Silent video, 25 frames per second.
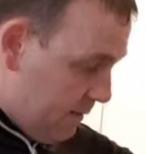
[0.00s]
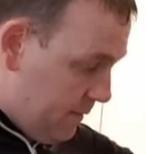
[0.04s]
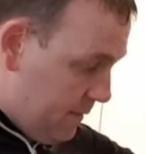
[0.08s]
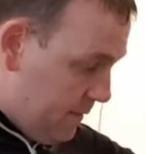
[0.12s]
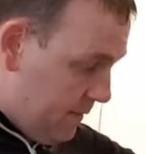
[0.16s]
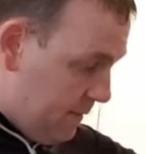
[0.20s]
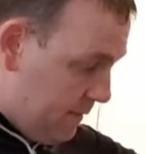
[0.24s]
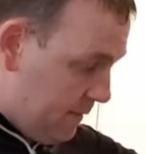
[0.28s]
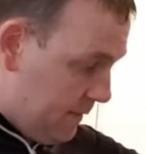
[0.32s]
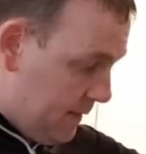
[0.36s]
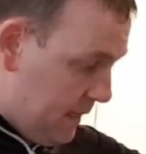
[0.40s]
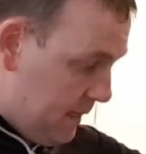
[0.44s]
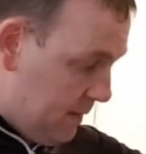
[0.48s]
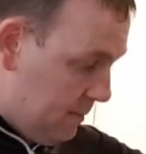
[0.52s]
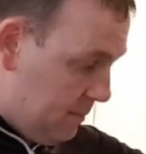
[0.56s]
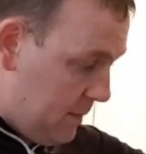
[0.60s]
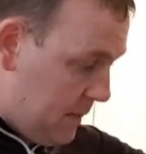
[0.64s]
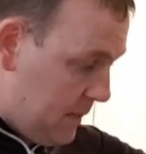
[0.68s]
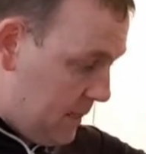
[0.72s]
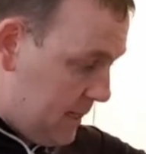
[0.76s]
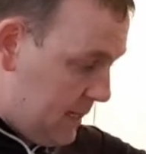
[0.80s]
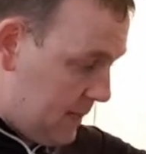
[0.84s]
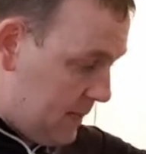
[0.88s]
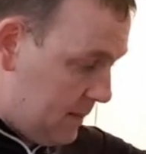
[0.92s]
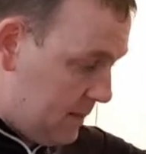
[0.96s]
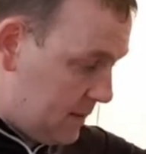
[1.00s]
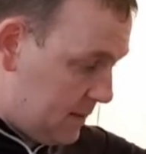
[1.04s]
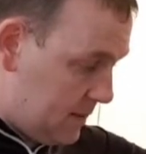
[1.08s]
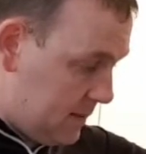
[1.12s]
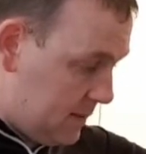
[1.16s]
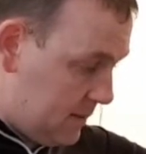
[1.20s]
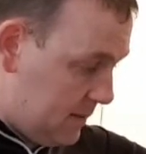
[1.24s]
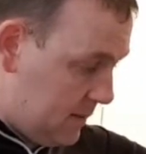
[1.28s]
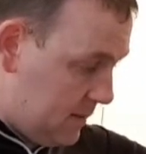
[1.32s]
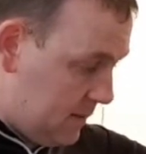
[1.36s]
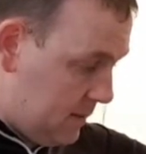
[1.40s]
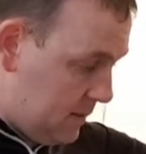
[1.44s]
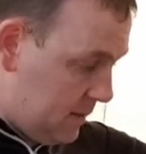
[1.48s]
15 minutes
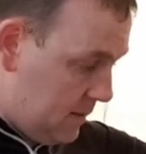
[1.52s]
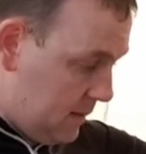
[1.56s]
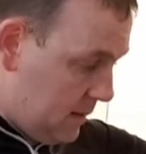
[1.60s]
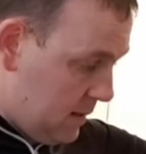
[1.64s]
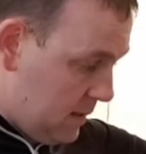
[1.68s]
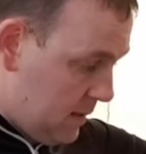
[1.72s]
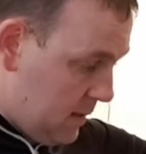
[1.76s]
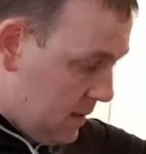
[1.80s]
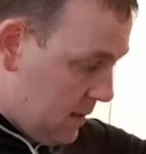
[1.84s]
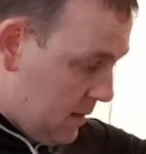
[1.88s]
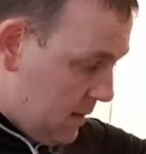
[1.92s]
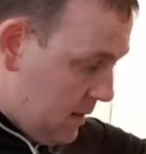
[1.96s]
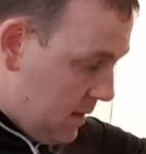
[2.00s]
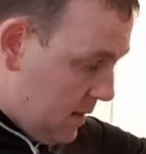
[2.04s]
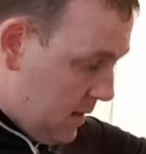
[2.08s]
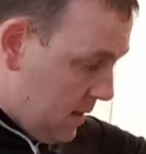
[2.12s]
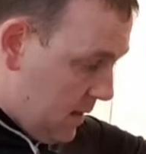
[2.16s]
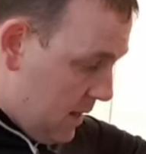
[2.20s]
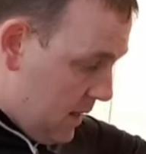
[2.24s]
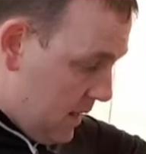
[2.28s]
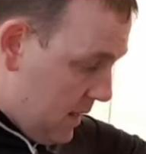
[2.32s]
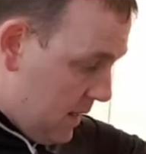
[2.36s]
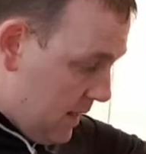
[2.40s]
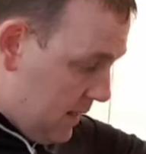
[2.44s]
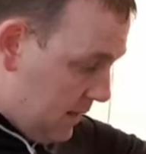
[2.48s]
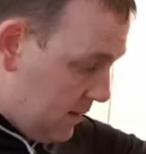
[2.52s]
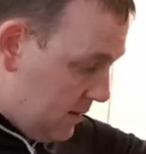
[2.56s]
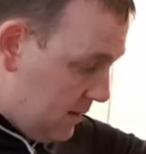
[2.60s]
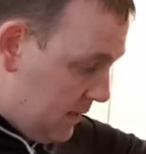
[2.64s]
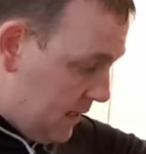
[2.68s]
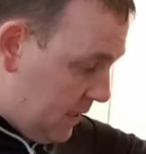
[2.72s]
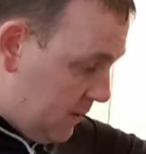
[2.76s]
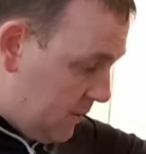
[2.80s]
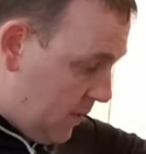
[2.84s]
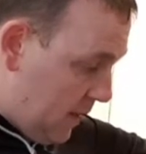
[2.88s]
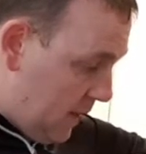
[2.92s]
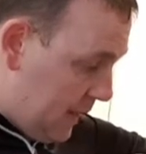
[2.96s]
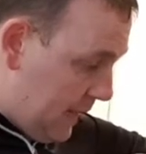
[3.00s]
and
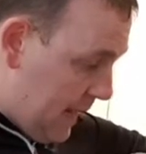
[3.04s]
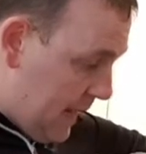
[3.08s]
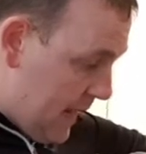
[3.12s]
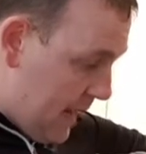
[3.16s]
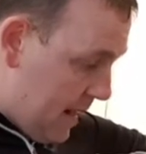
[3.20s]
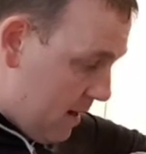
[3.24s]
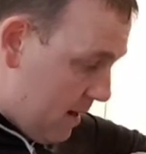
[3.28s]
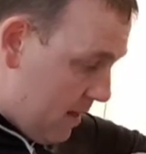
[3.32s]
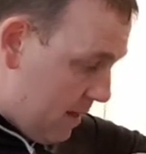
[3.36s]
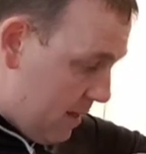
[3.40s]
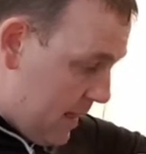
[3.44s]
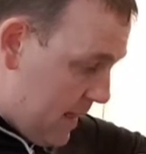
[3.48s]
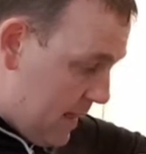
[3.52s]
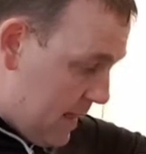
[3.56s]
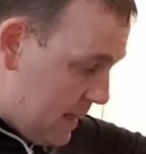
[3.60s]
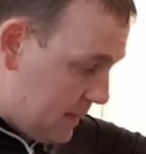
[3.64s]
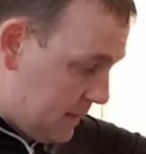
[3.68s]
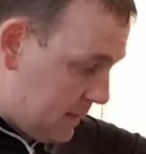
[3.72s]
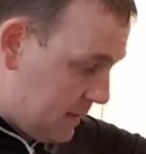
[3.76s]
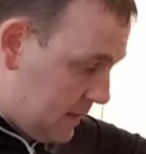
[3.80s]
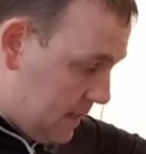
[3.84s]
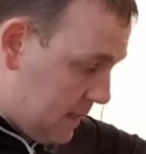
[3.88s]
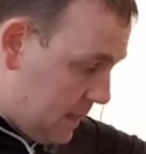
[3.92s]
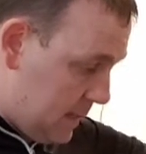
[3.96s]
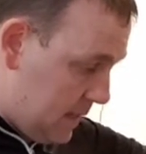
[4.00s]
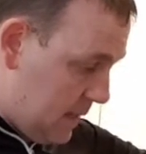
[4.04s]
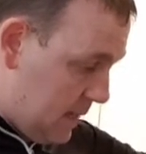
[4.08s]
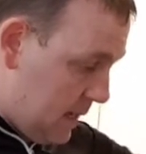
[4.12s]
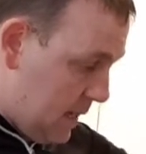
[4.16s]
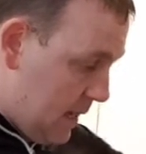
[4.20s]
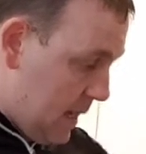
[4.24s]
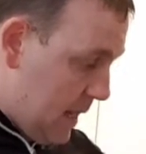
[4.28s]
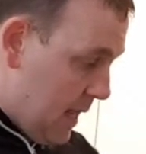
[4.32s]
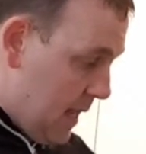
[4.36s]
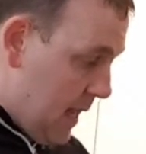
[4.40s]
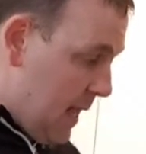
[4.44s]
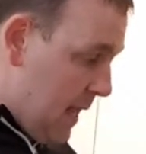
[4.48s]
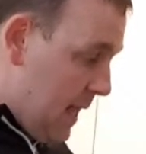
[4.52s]
see what I get out of that,
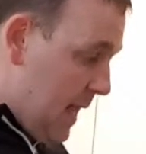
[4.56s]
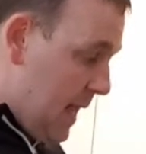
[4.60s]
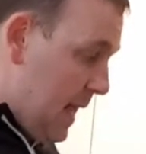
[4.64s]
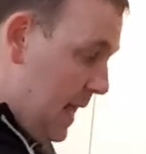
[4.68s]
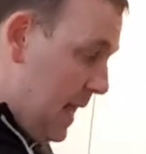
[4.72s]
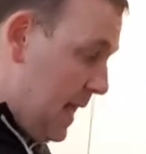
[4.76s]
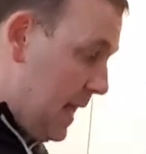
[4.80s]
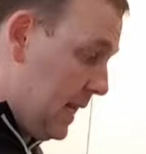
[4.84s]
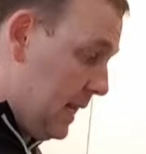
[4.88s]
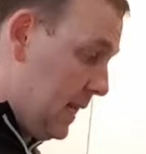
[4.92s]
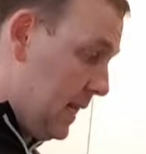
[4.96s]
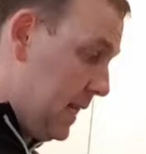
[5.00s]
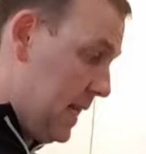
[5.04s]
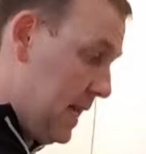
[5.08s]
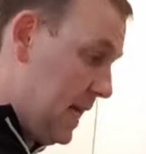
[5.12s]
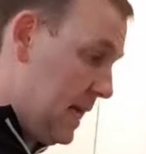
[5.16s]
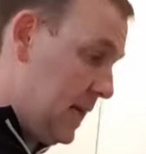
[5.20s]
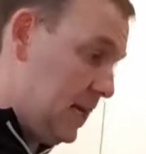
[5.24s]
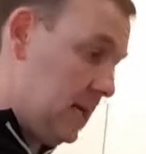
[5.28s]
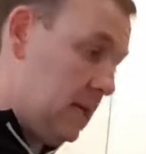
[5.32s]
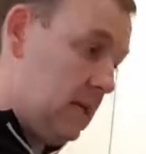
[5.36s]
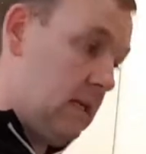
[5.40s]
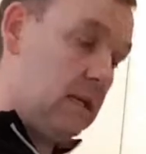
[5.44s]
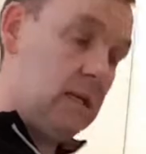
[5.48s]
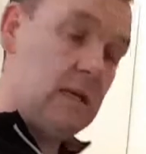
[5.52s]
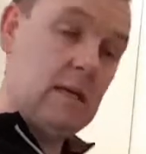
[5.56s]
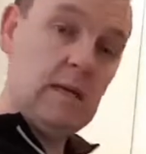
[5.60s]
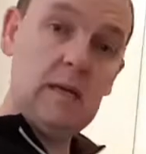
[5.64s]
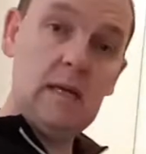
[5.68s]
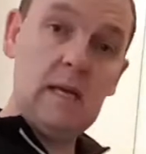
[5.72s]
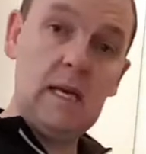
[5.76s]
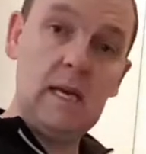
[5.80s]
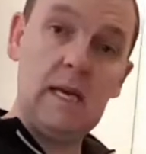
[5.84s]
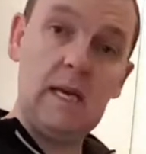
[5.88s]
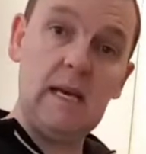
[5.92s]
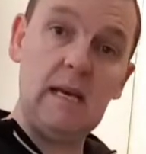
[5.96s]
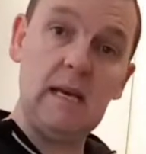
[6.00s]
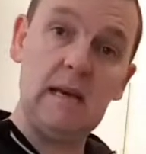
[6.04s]
and then
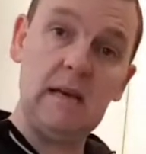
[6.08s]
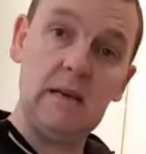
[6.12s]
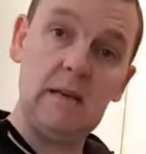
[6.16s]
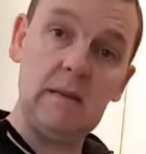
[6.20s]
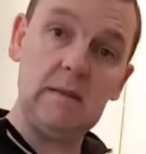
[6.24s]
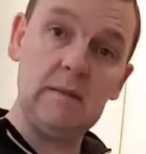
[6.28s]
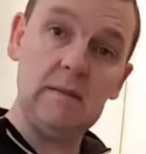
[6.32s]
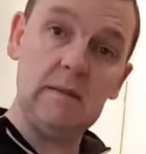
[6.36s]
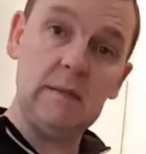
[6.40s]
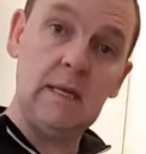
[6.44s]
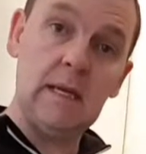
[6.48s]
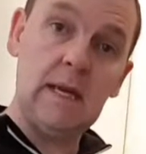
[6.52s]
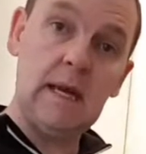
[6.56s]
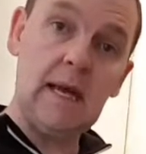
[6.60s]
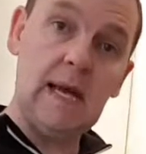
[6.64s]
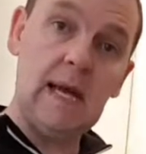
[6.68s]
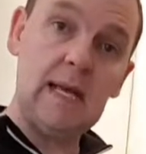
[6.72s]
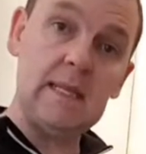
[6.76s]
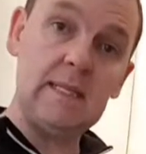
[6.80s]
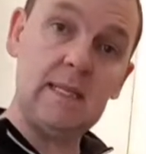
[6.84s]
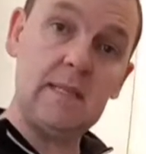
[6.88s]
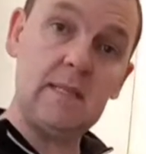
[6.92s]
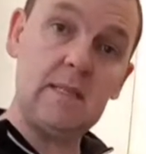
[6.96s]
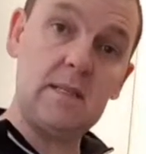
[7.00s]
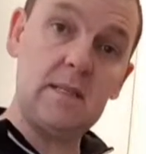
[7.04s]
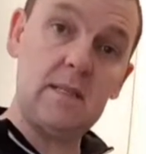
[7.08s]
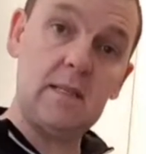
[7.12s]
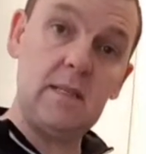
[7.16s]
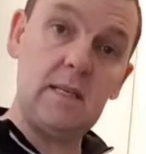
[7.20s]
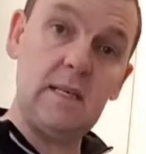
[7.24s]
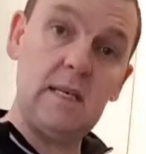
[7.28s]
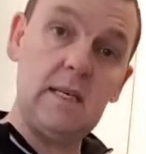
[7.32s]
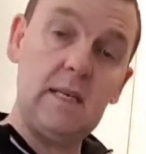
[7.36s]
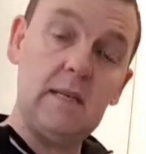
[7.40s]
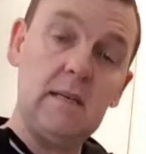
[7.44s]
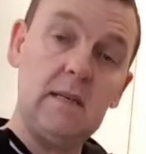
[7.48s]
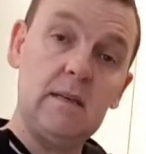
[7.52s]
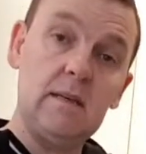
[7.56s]
add it to
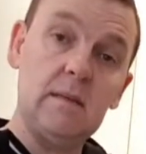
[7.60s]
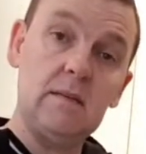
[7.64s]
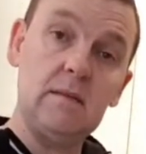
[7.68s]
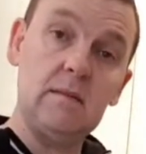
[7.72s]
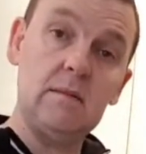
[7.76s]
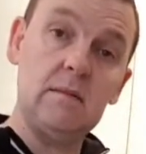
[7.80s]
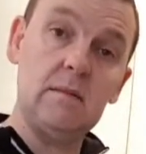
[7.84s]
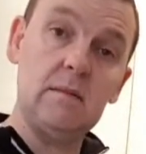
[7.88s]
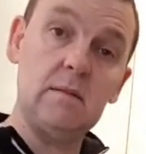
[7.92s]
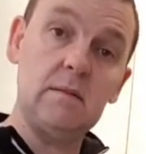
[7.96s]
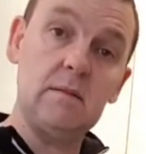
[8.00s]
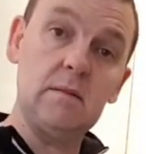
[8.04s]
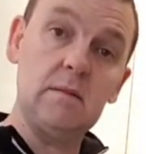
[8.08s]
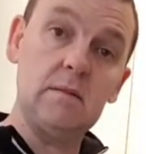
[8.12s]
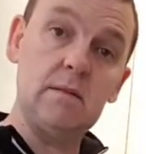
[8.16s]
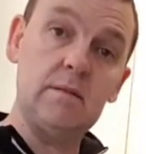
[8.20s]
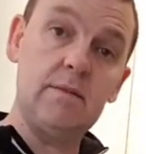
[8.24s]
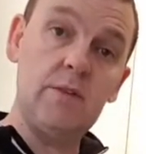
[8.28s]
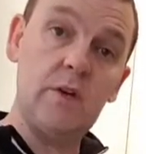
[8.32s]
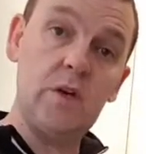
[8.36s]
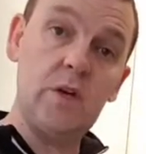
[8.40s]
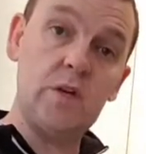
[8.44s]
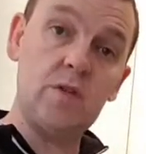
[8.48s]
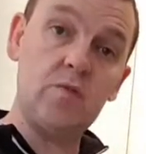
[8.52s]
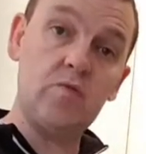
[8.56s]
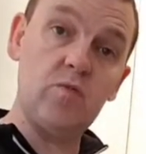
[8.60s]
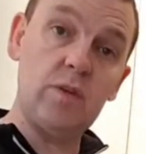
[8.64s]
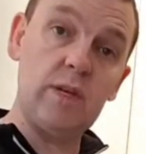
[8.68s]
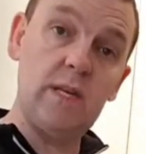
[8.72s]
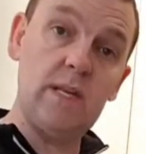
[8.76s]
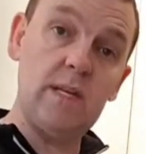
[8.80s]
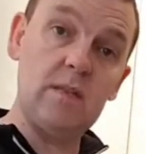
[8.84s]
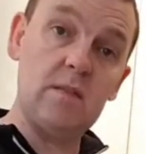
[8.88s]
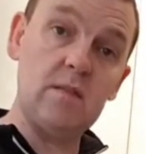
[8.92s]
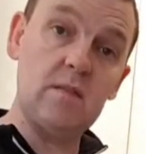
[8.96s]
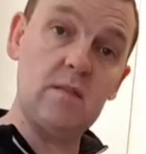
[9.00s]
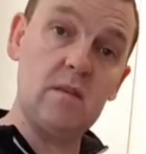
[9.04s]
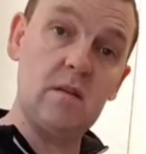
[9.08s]
the first
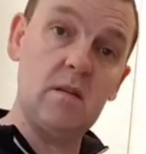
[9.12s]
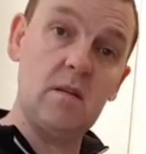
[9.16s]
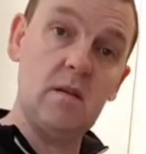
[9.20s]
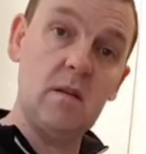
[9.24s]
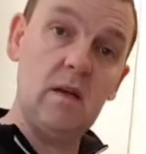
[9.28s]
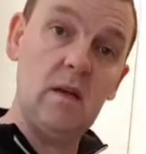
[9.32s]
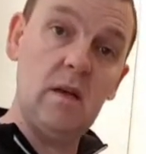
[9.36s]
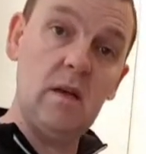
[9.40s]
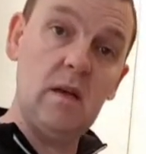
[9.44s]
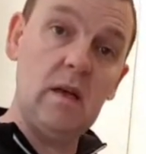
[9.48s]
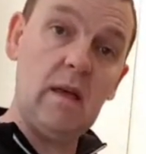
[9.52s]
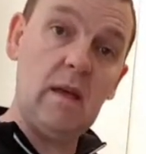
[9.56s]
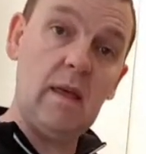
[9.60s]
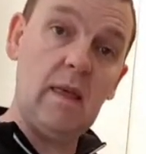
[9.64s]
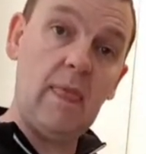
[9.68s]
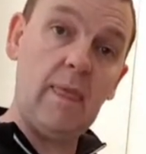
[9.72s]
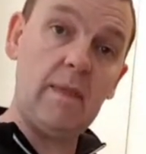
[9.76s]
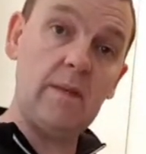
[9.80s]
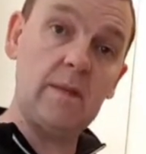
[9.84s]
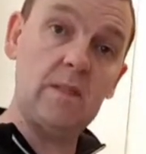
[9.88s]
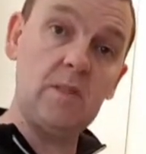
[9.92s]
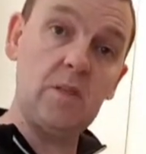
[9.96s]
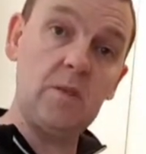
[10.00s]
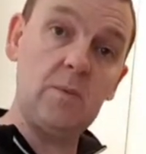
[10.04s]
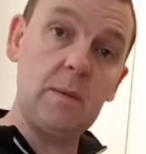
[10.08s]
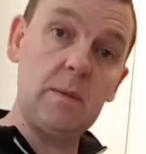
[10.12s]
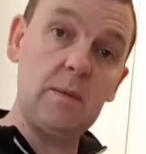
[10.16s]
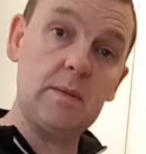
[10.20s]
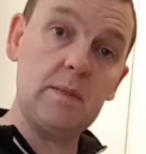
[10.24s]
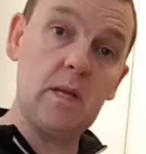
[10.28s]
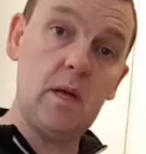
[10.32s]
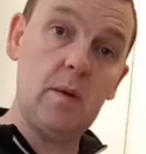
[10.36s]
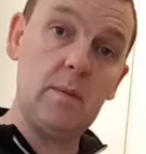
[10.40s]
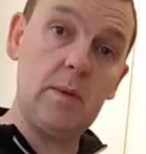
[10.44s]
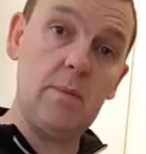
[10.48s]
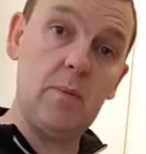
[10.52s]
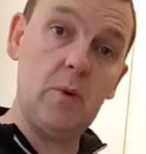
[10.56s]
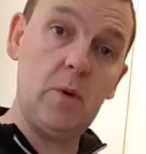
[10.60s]
run-ins and
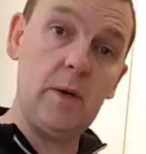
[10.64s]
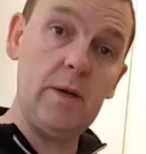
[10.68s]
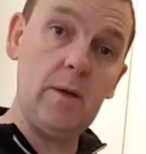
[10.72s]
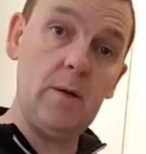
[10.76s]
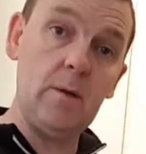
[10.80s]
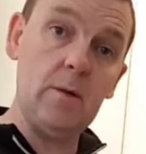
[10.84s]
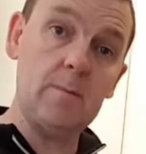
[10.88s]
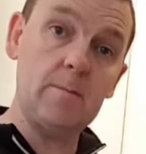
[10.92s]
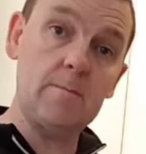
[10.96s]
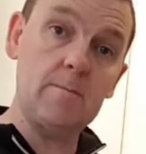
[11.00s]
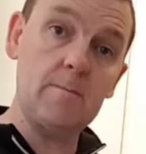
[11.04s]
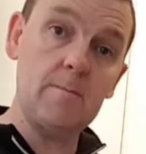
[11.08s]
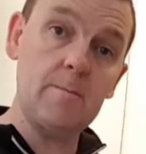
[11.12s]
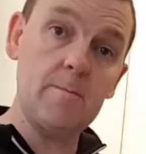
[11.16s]
start my boil.